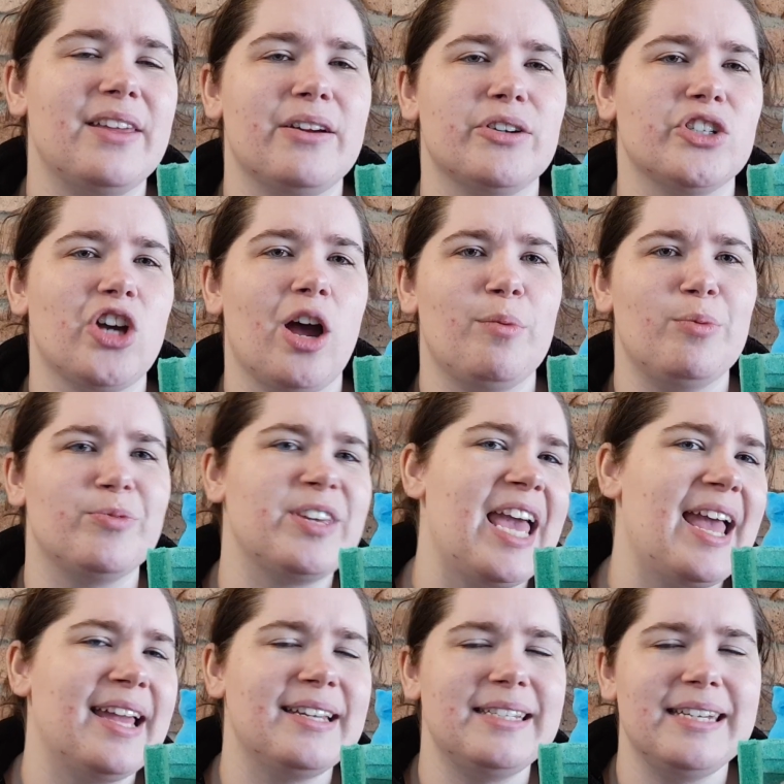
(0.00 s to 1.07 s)
They're a type of
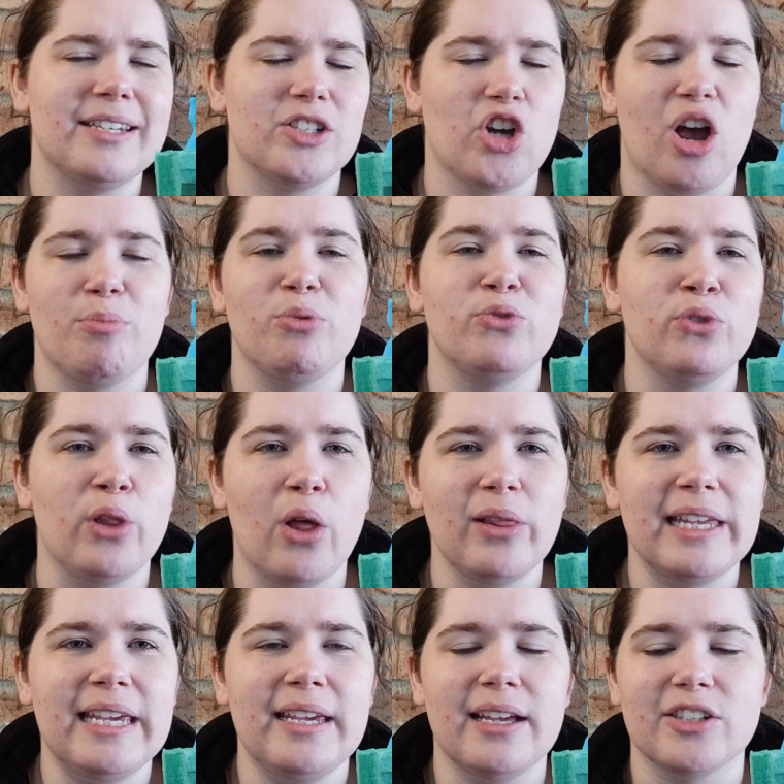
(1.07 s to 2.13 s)
candy, a type of
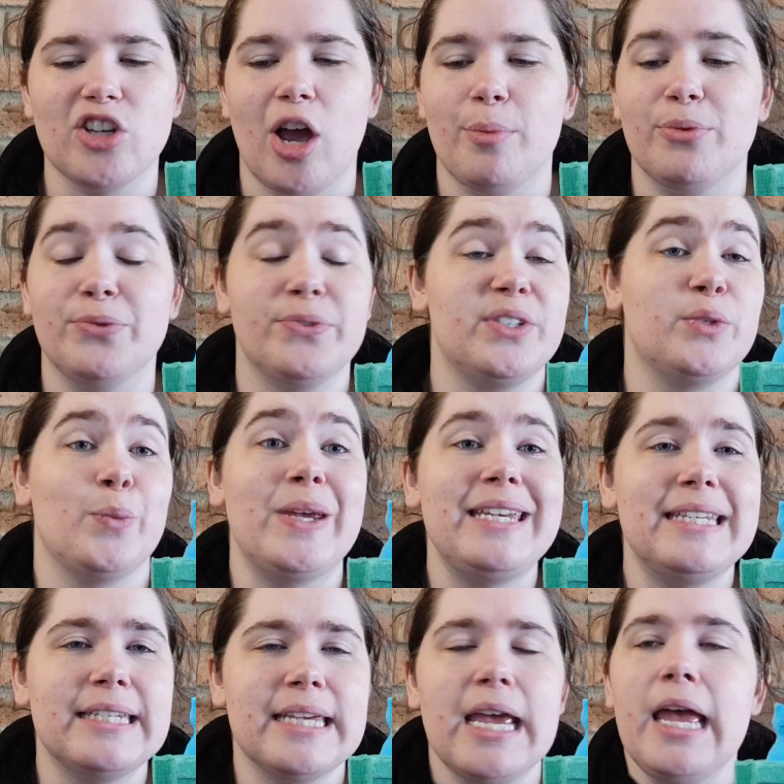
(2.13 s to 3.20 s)
lolly, a type of
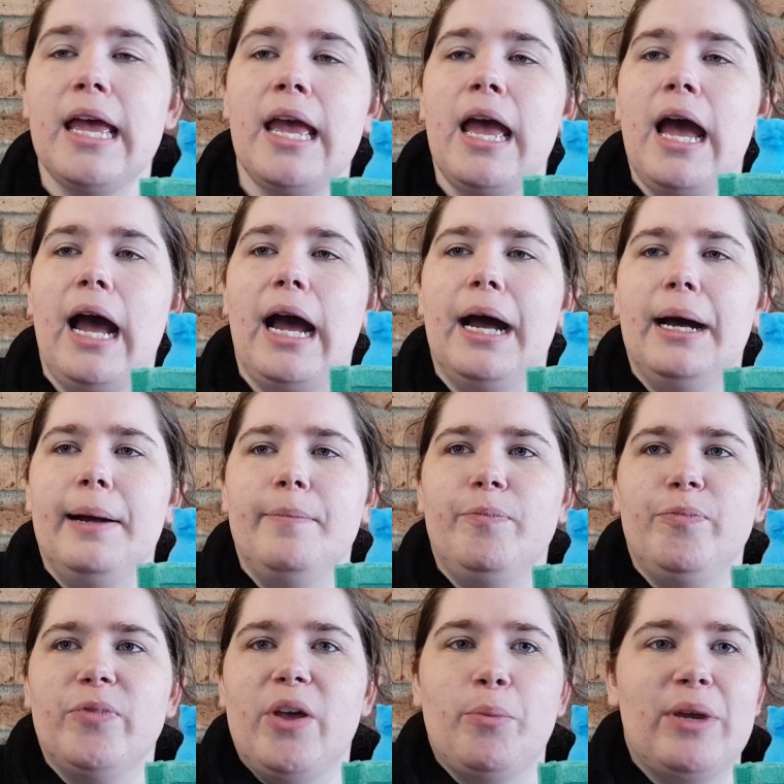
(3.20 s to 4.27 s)
sweet
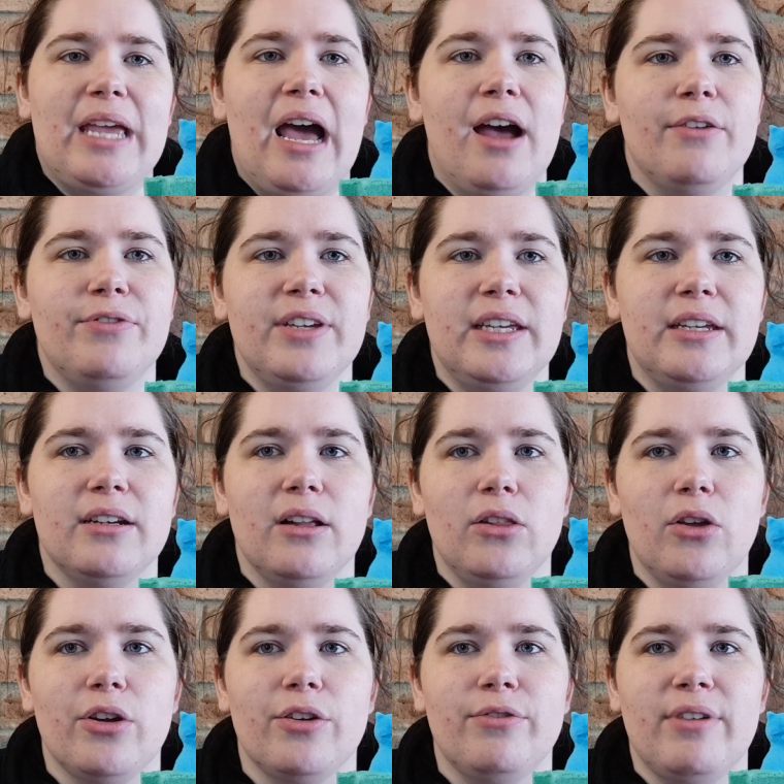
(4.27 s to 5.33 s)
um, that we have in a
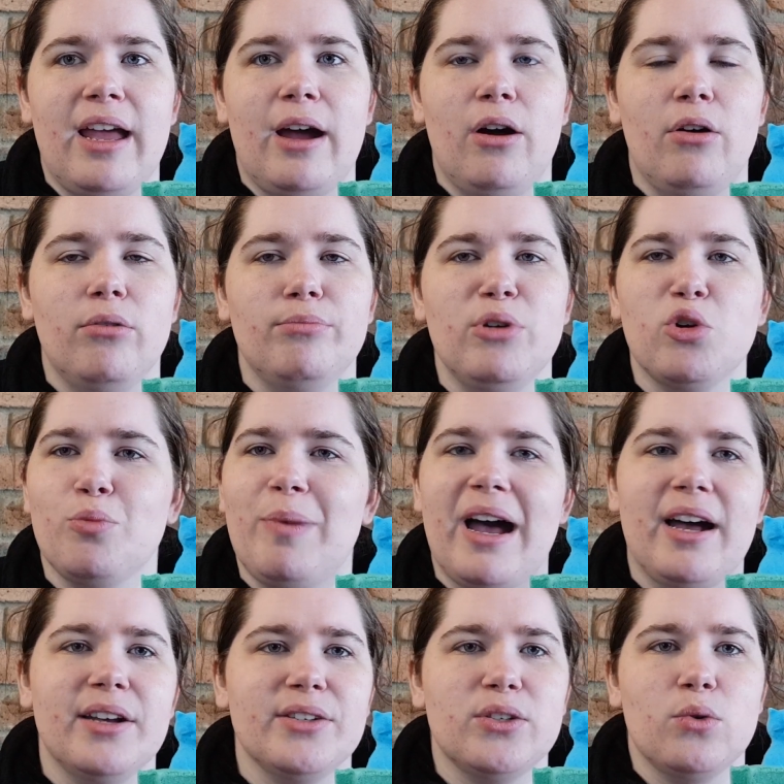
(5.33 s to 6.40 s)
lot of our milk
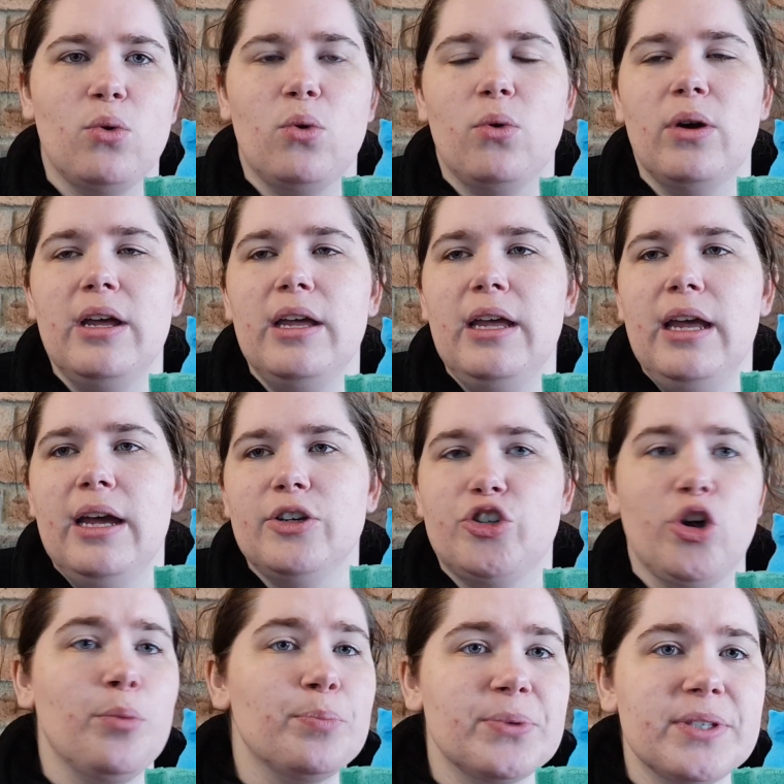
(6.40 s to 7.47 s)
bars or
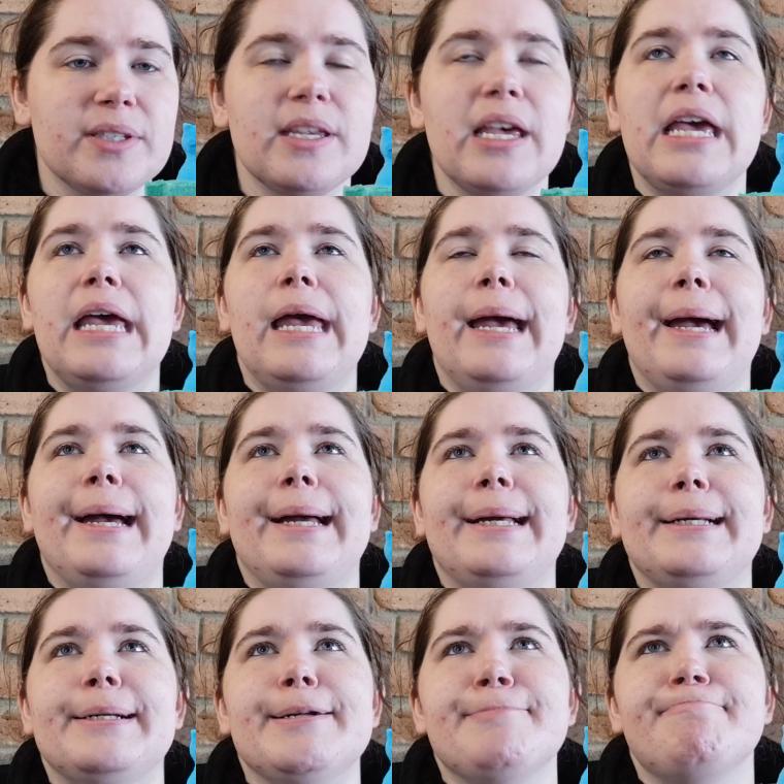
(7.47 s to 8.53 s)
shops.
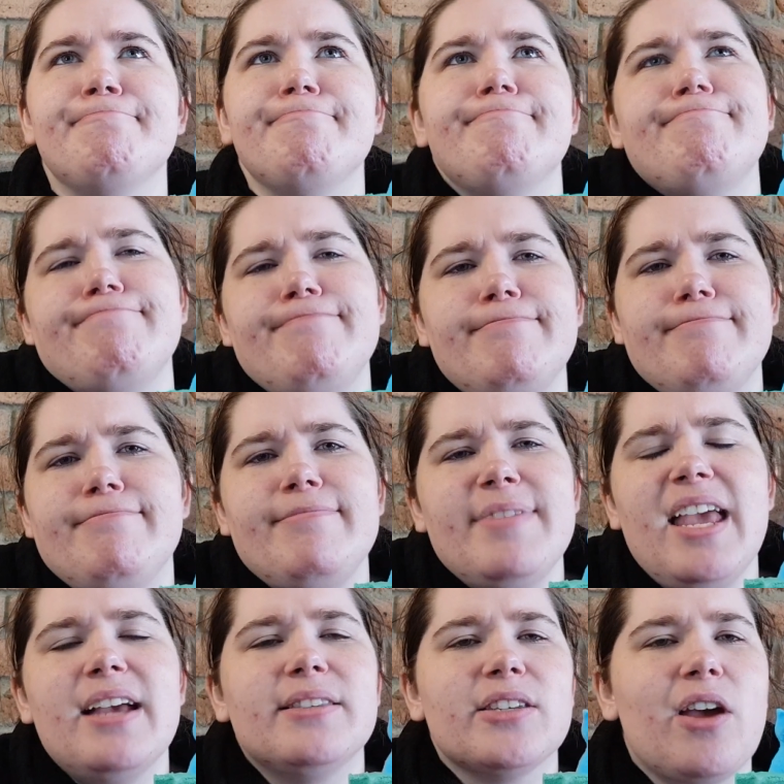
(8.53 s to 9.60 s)
Um,
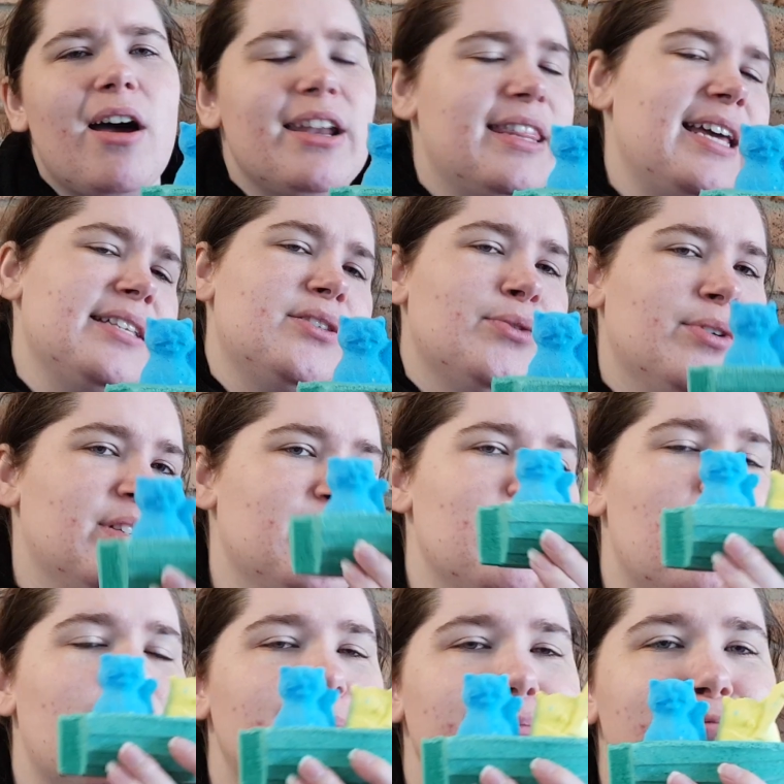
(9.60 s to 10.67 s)
yeah, it's kind of that sort of
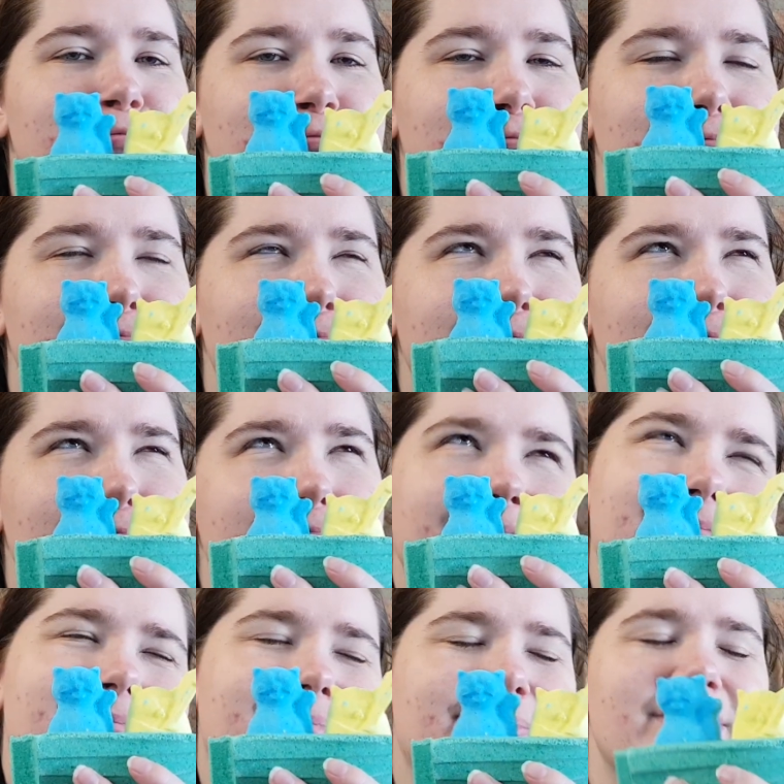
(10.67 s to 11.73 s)
smell.
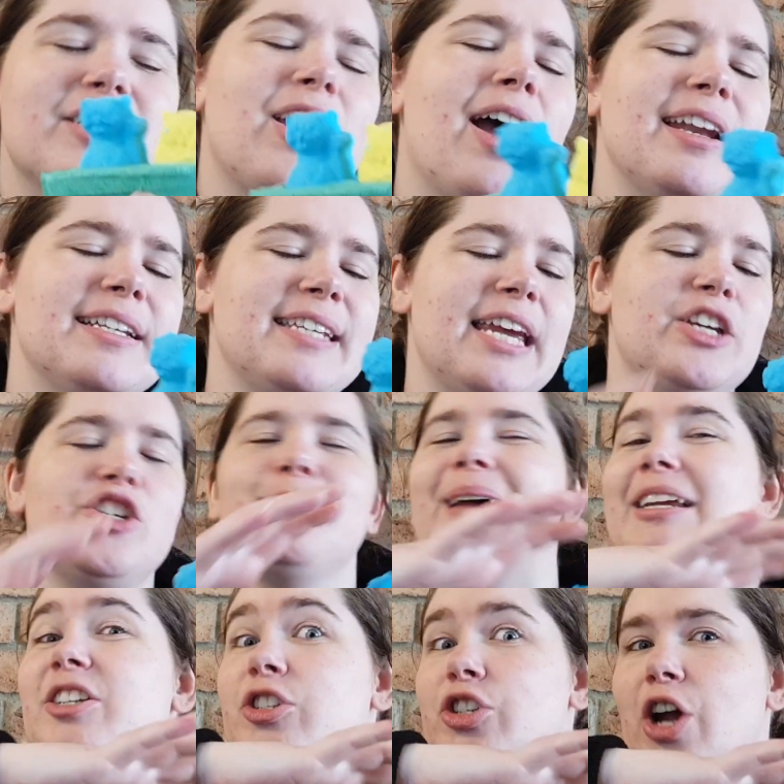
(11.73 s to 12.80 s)
Hmm, kind of takes you
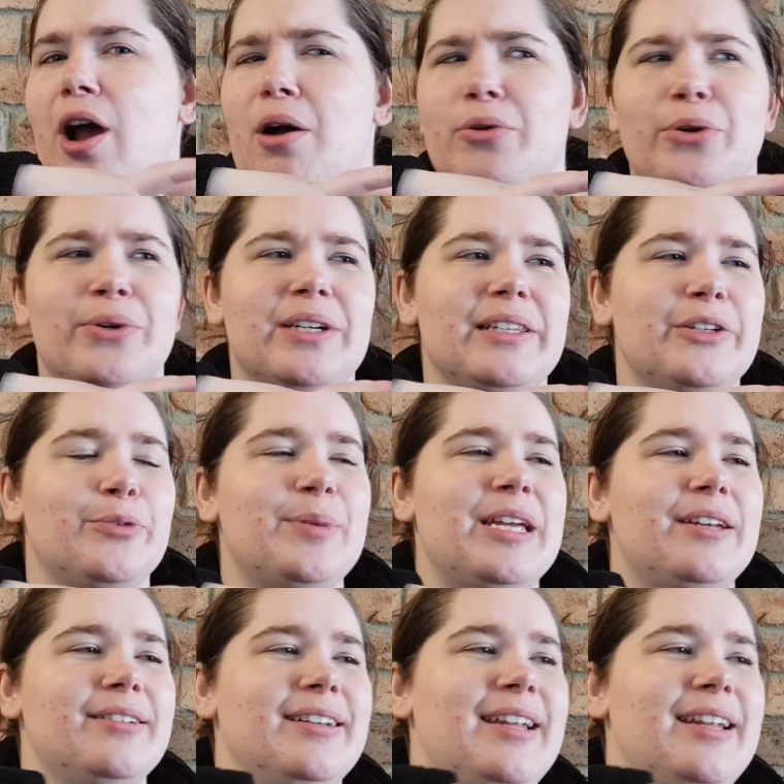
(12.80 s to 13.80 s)
back to childhood a little bit.